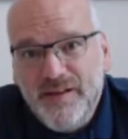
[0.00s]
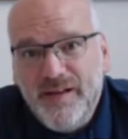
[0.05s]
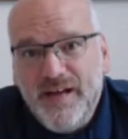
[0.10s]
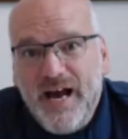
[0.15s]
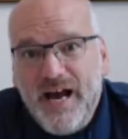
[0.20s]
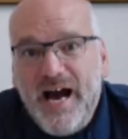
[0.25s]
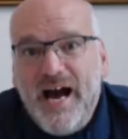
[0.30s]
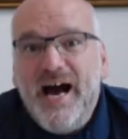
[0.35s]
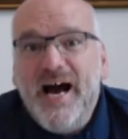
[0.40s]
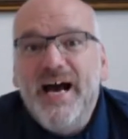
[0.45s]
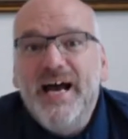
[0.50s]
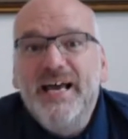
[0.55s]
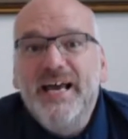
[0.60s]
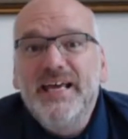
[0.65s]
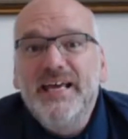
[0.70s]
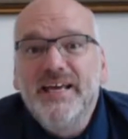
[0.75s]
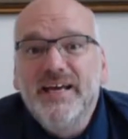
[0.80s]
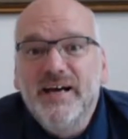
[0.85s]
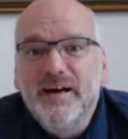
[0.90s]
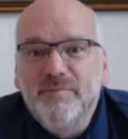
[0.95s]

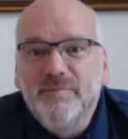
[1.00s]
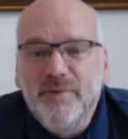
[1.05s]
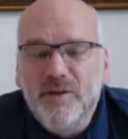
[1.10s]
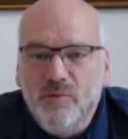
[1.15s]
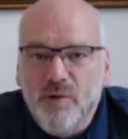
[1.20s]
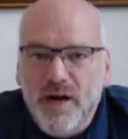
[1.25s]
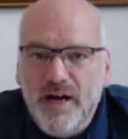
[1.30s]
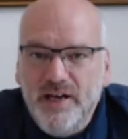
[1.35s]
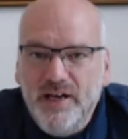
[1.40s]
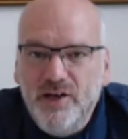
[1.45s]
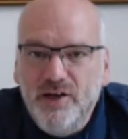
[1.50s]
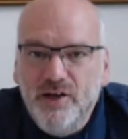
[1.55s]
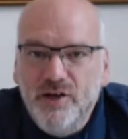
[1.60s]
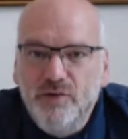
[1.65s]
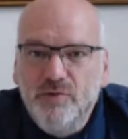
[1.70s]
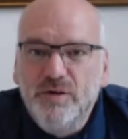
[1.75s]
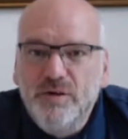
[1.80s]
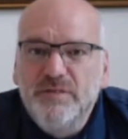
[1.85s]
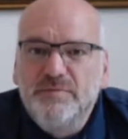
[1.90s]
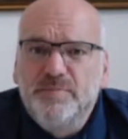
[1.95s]
I am the one
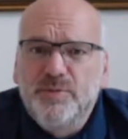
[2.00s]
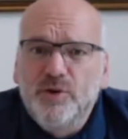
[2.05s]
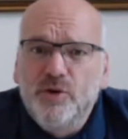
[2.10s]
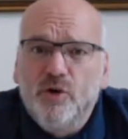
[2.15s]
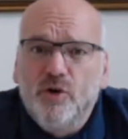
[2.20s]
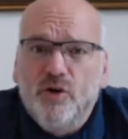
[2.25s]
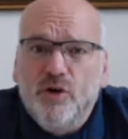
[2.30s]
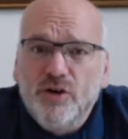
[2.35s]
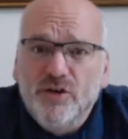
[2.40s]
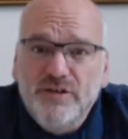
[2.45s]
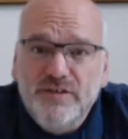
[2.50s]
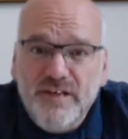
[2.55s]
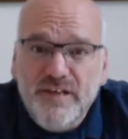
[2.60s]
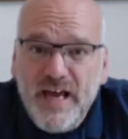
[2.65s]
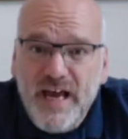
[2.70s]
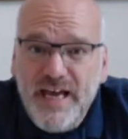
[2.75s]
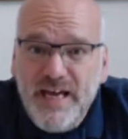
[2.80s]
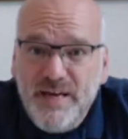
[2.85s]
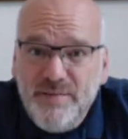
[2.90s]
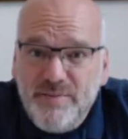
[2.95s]
who has brought
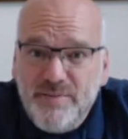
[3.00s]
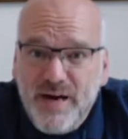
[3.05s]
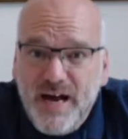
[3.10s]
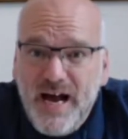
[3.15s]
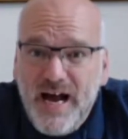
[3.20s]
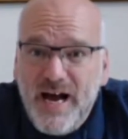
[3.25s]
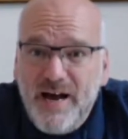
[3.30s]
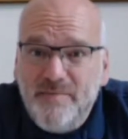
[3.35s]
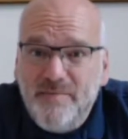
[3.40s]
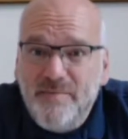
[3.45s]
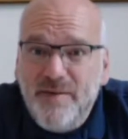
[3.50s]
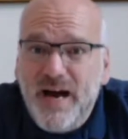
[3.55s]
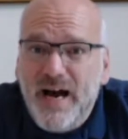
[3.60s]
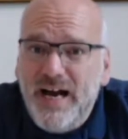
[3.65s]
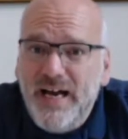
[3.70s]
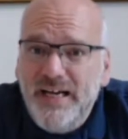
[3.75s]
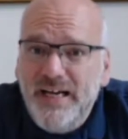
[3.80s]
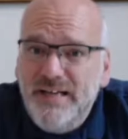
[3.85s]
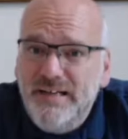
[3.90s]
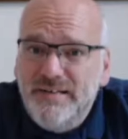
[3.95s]
Abraham,
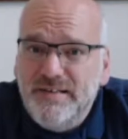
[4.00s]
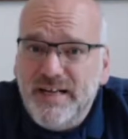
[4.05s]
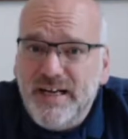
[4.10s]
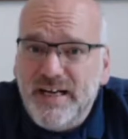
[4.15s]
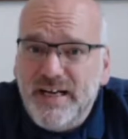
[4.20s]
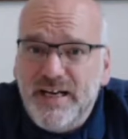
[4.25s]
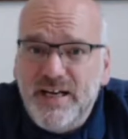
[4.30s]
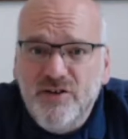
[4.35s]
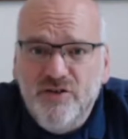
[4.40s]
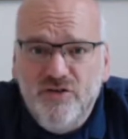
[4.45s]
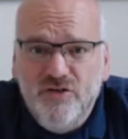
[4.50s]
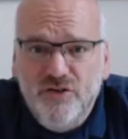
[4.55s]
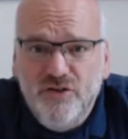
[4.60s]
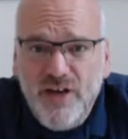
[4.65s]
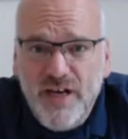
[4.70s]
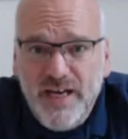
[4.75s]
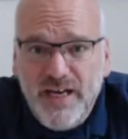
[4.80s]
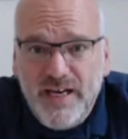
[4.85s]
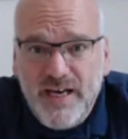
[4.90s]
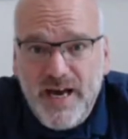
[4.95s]
Isaac, and
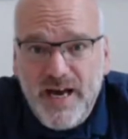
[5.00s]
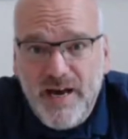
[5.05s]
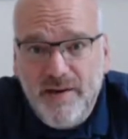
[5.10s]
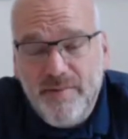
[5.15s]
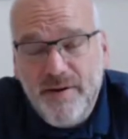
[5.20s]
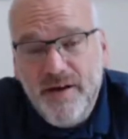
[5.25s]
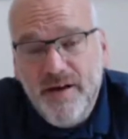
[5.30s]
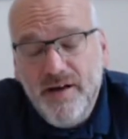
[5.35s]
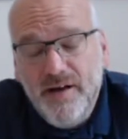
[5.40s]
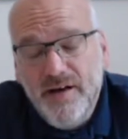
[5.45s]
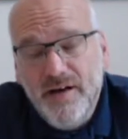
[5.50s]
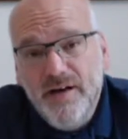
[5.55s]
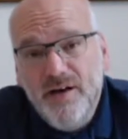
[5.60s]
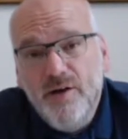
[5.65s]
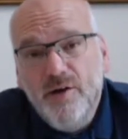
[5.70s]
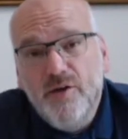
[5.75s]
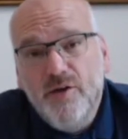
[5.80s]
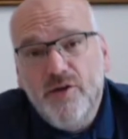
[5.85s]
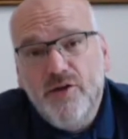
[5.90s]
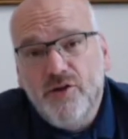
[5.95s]
Jacob
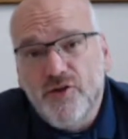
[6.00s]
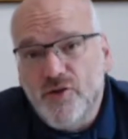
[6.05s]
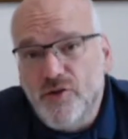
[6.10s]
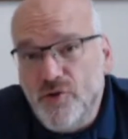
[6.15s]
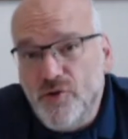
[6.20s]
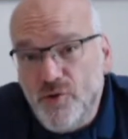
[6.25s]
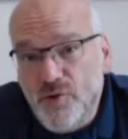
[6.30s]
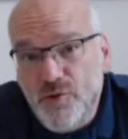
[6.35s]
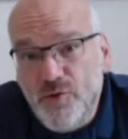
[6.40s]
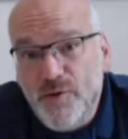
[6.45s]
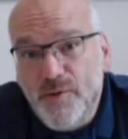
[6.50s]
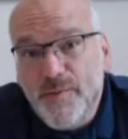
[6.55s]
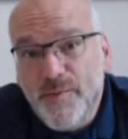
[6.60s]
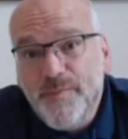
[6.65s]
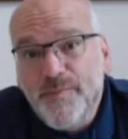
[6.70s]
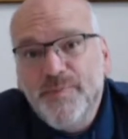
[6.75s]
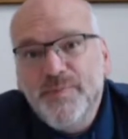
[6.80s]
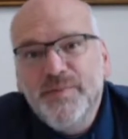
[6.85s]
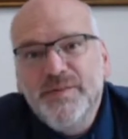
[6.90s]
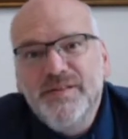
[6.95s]
through
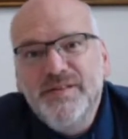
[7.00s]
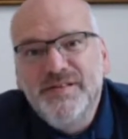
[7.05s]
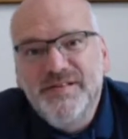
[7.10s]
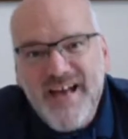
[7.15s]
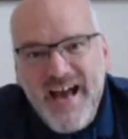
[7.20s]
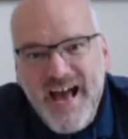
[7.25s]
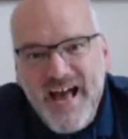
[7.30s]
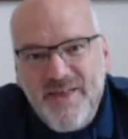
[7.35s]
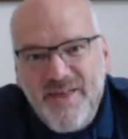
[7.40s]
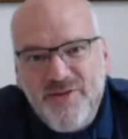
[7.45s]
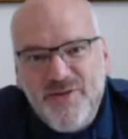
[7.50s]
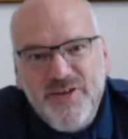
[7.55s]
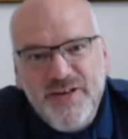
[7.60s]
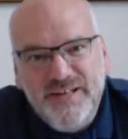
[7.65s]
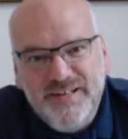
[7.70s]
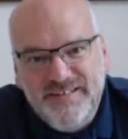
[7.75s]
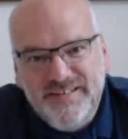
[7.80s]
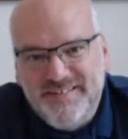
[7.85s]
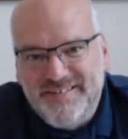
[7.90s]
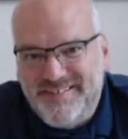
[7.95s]
death
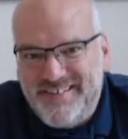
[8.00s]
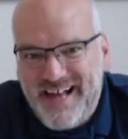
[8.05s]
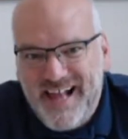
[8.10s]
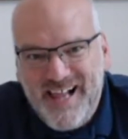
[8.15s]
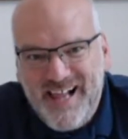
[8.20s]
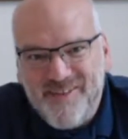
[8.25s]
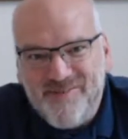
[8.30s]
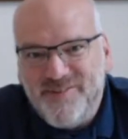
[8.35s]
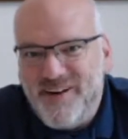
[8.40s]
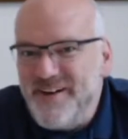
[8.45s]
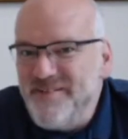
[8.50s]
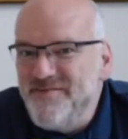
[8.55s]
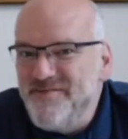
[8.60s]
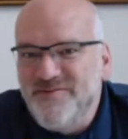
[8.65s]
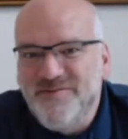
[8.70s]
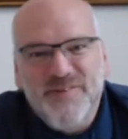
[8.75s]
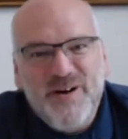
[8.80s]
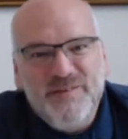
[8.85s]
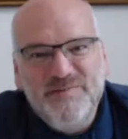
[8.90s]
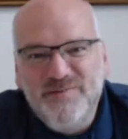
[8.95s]
itself. I
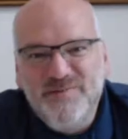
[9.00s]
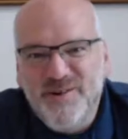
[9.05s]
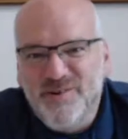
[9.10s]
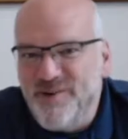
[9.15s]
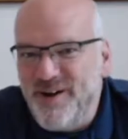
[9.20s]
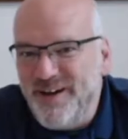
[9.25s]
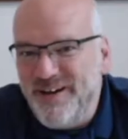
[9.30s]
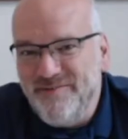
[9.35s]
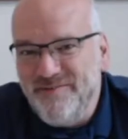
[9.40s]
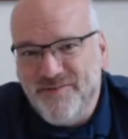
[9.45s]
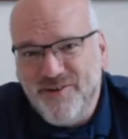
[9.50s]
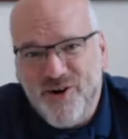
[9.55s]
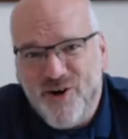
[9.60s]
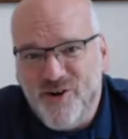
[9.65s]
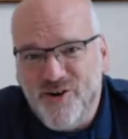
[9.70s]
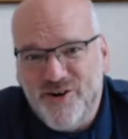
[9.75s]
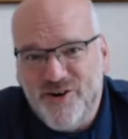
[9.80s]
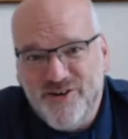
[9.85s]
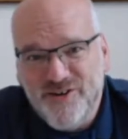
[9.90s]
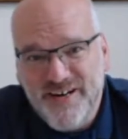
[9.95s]
found a way of
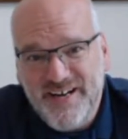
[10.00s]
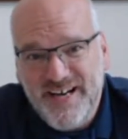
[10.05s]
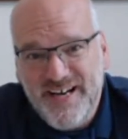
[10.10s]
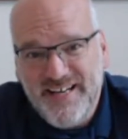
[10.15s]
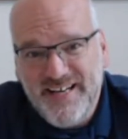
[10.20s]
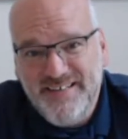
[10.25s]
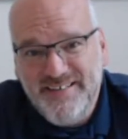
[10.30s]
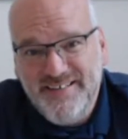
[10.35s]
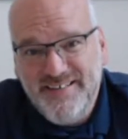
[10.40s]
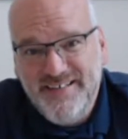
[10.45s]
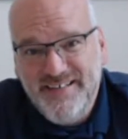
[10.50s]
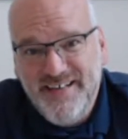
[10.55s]
conquering it.